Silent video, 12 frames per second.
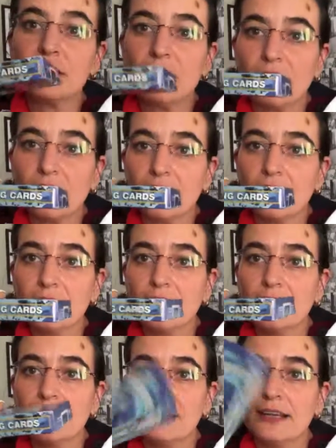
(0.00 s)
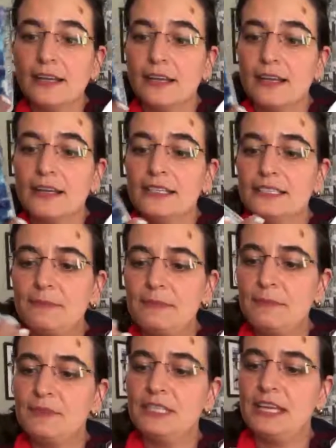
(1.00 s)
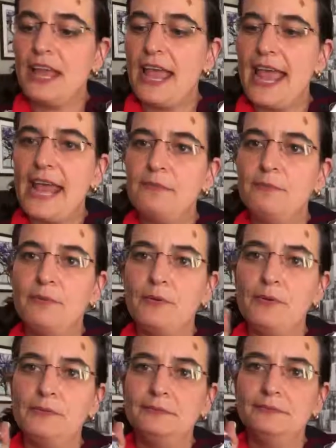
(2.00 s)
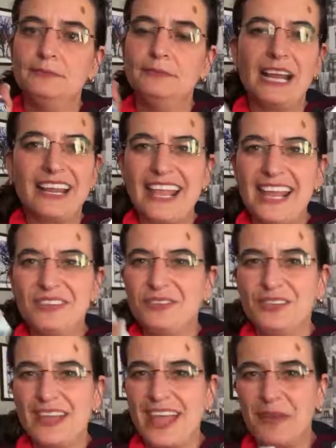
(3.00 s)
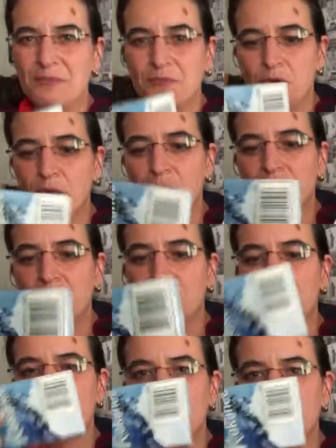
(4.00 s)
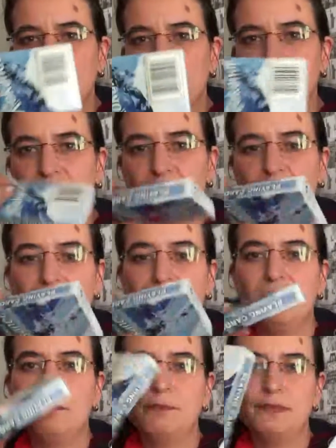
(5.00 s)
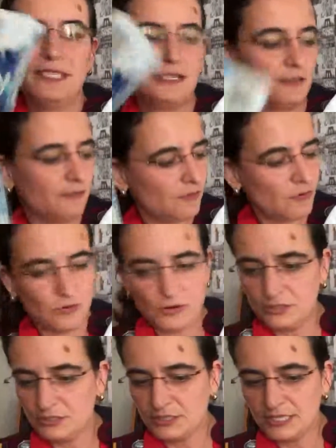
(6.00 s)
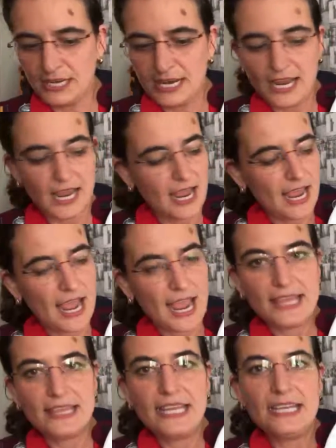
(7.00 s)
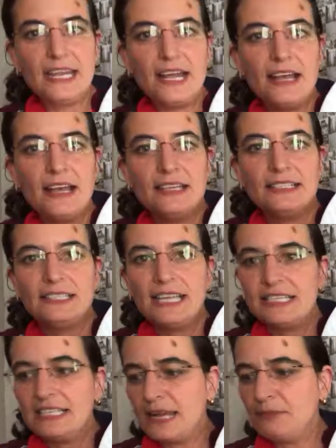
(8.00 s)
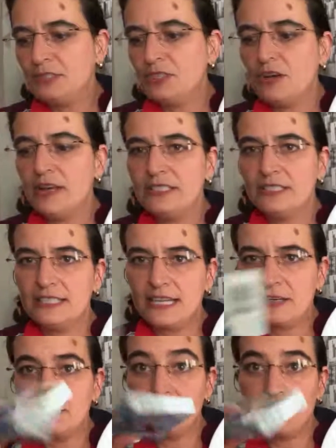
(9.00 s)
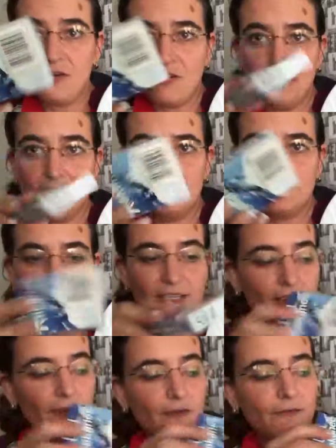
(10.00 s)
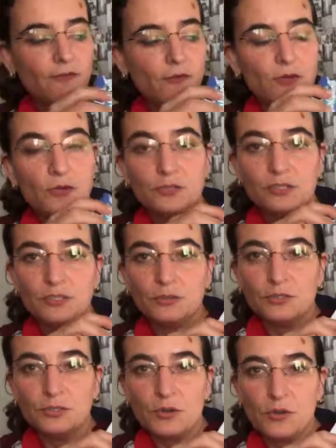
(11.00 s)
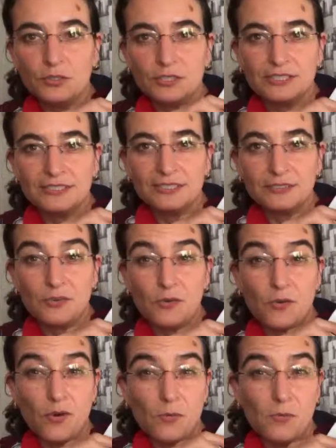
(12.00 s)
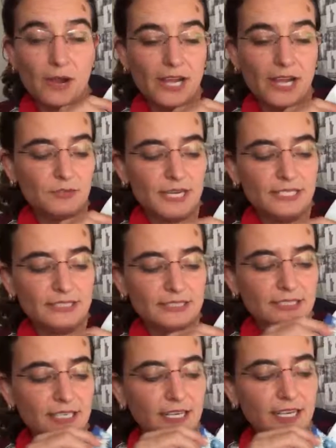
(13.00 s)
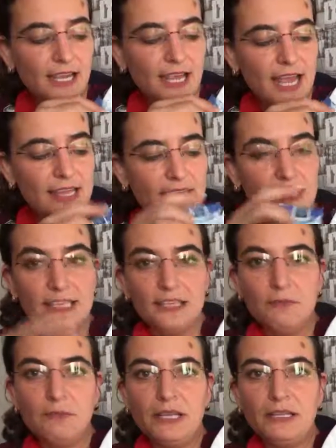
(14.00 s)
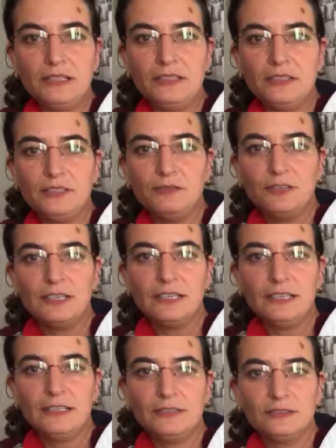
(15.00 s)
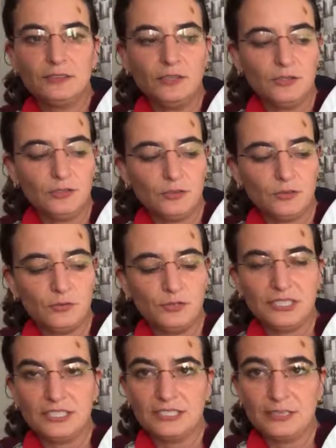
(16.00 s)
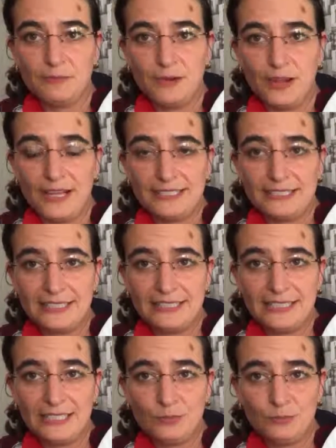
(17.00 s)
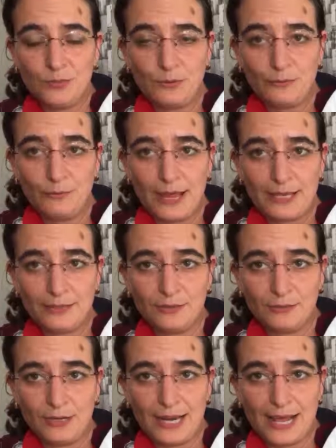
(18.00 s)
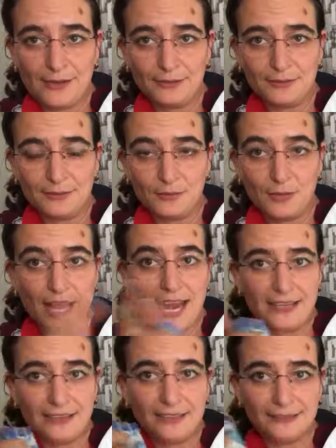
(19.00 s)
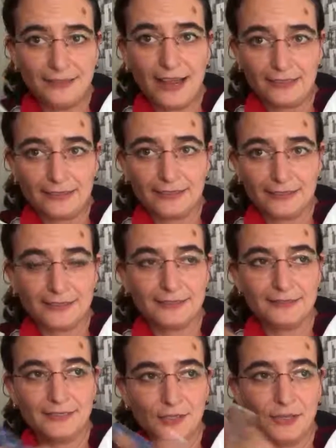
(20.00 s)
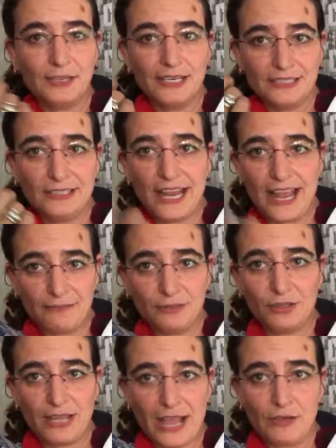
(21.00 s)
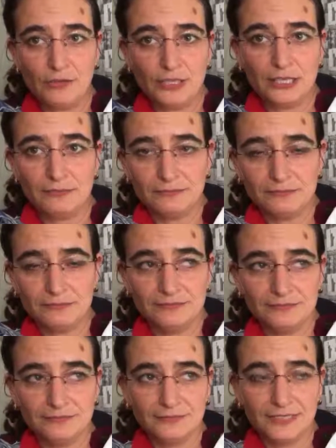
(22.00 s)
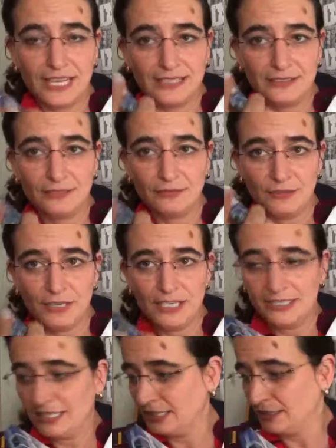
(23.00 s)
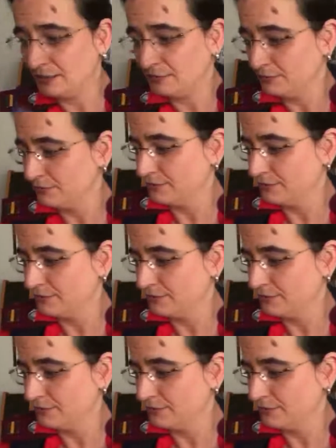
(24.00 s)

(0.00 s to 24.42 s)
like. Some people say a hand palm, but I can't do the hand palm thing. This is better for me. Stack of cards. And then same size stack of cards for your starches, your carbohydrates. And then in the middle, you've got a little dot which symbolizes the teaspoon of fat you're allowed, or the 8 nuts. You literally have to count them. Nuts are very addictive.